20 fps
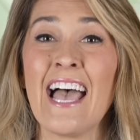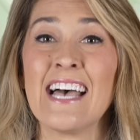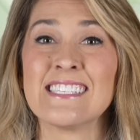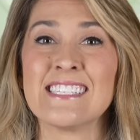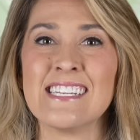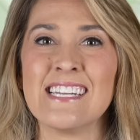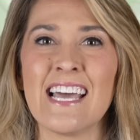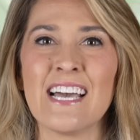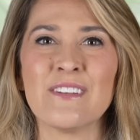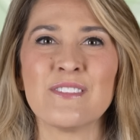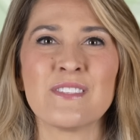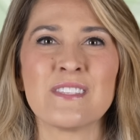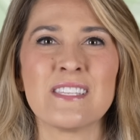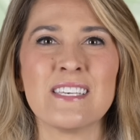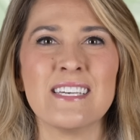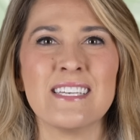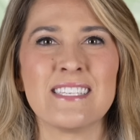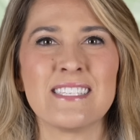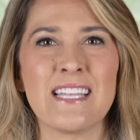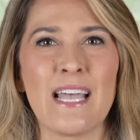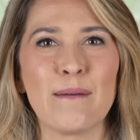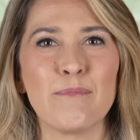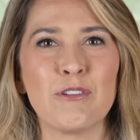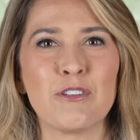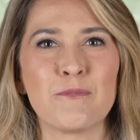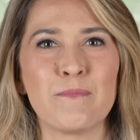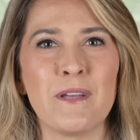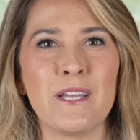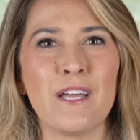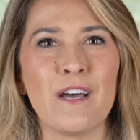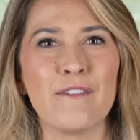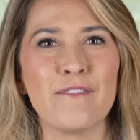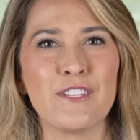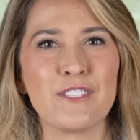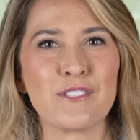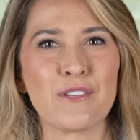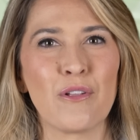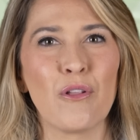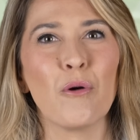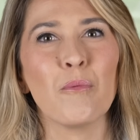has announced the establishment of
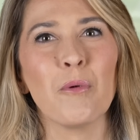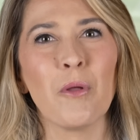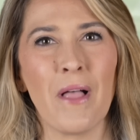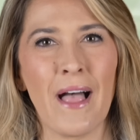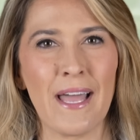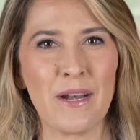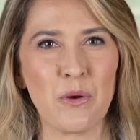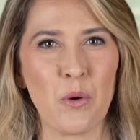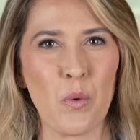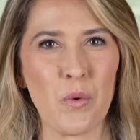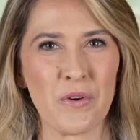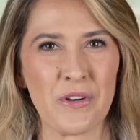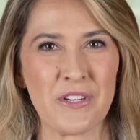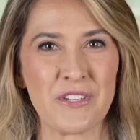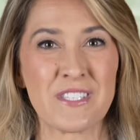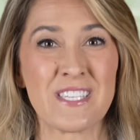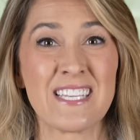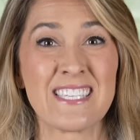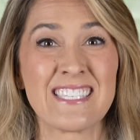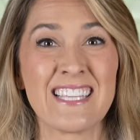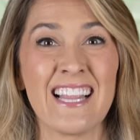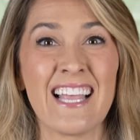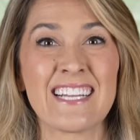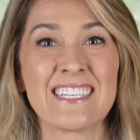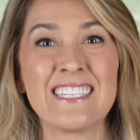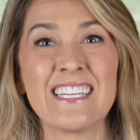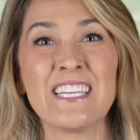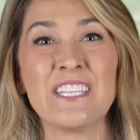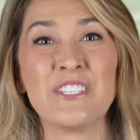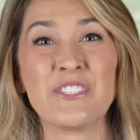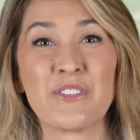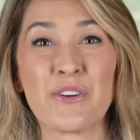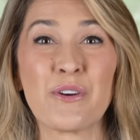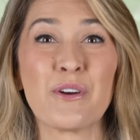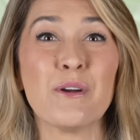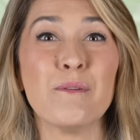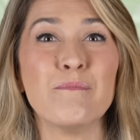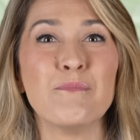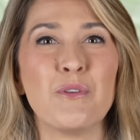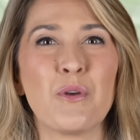its global headquarters, selecting
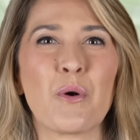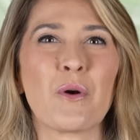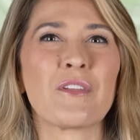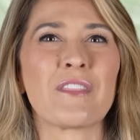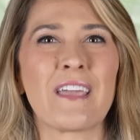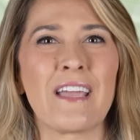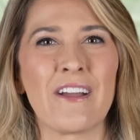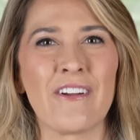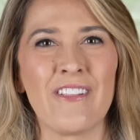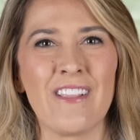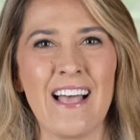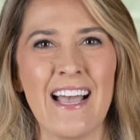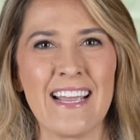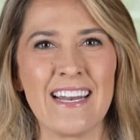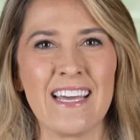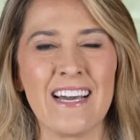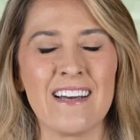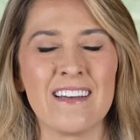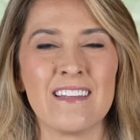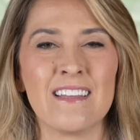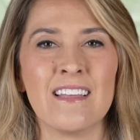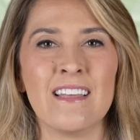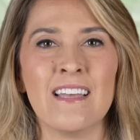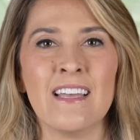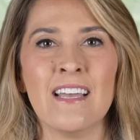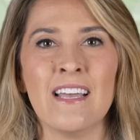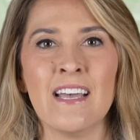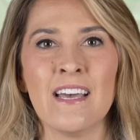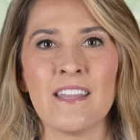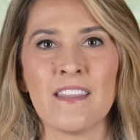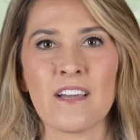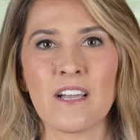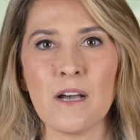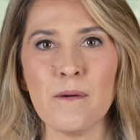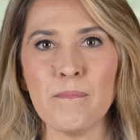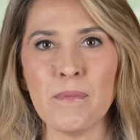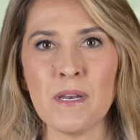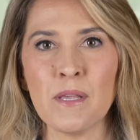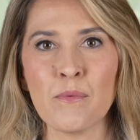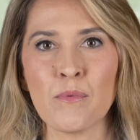Durham, North Carolina. The
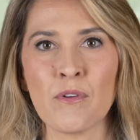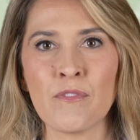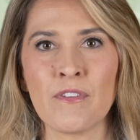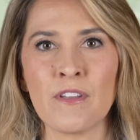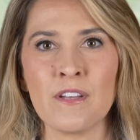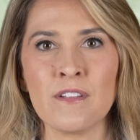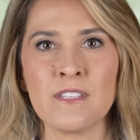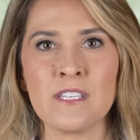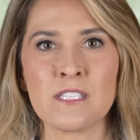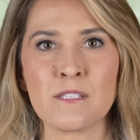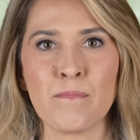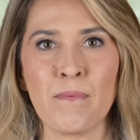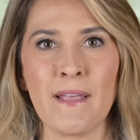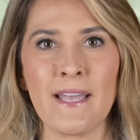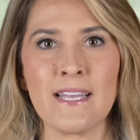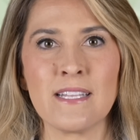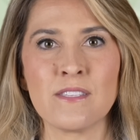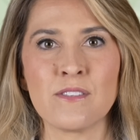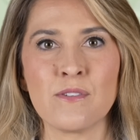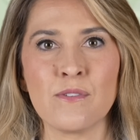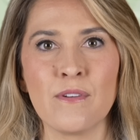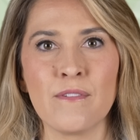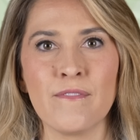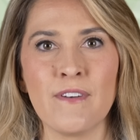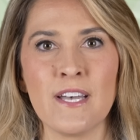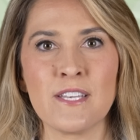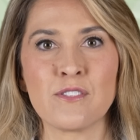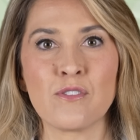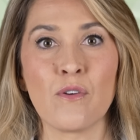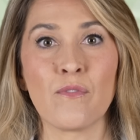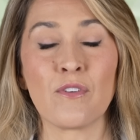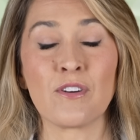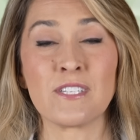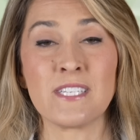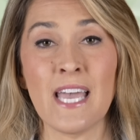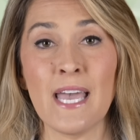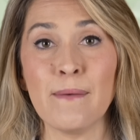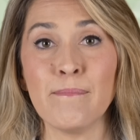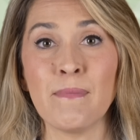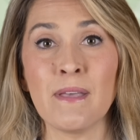company revealed its plans to invest over
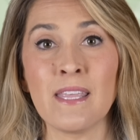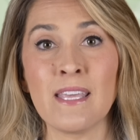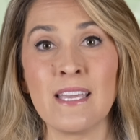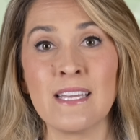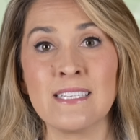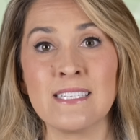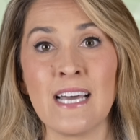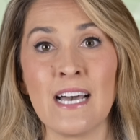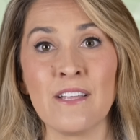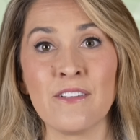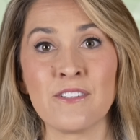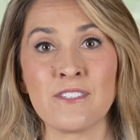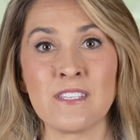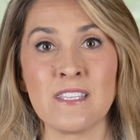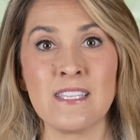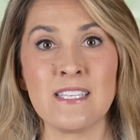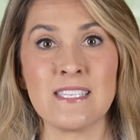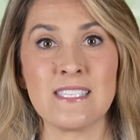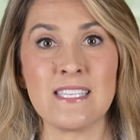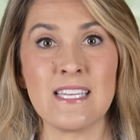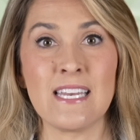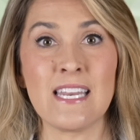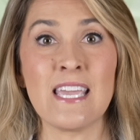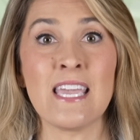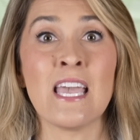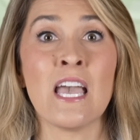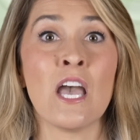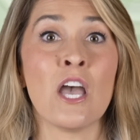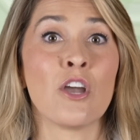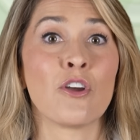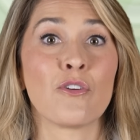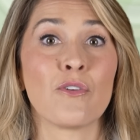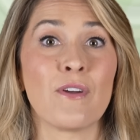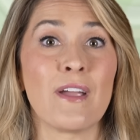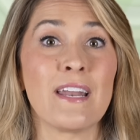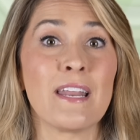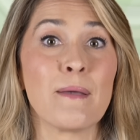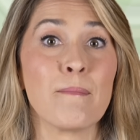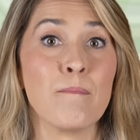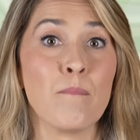ten million dollars in the city,
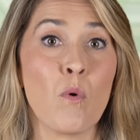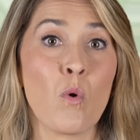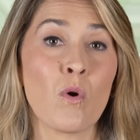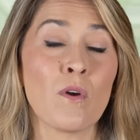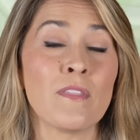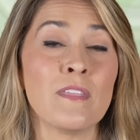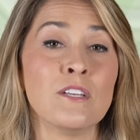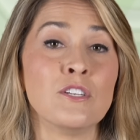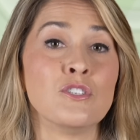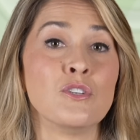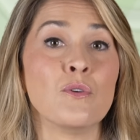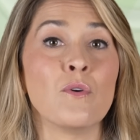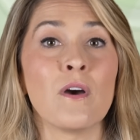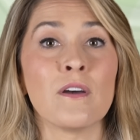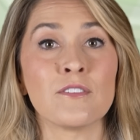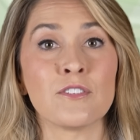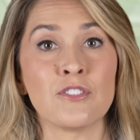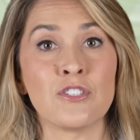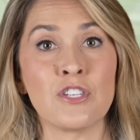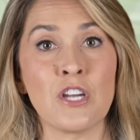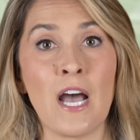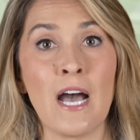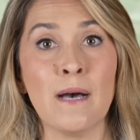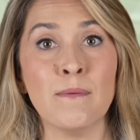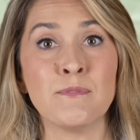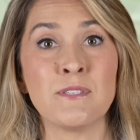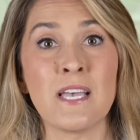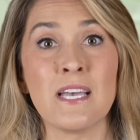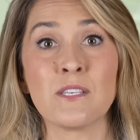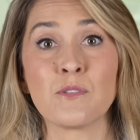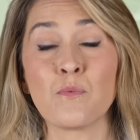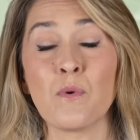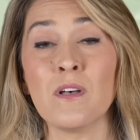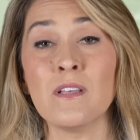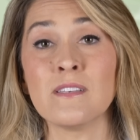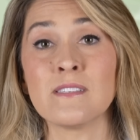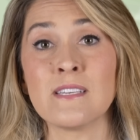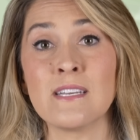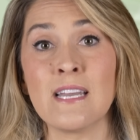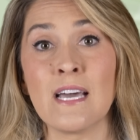creating more than two hundred jobs, as
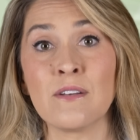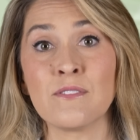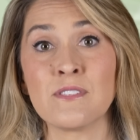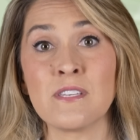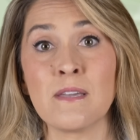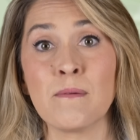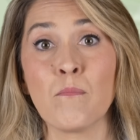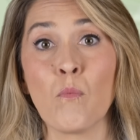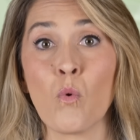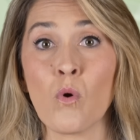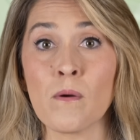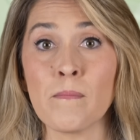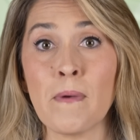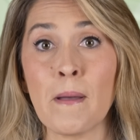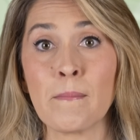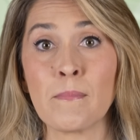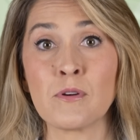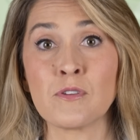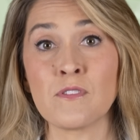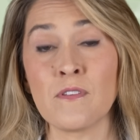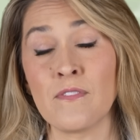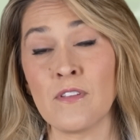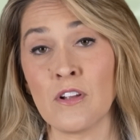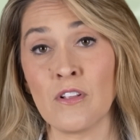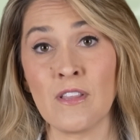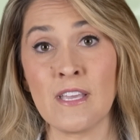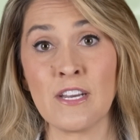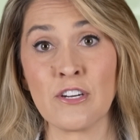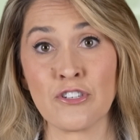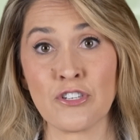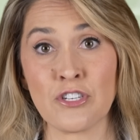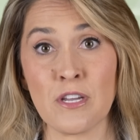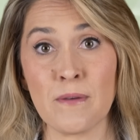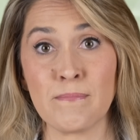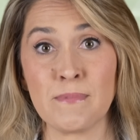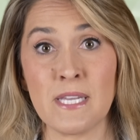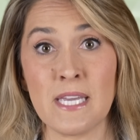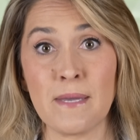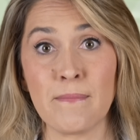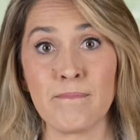well as announcing more members of their
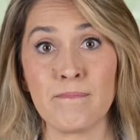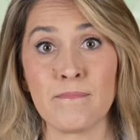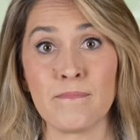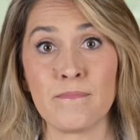leadership team.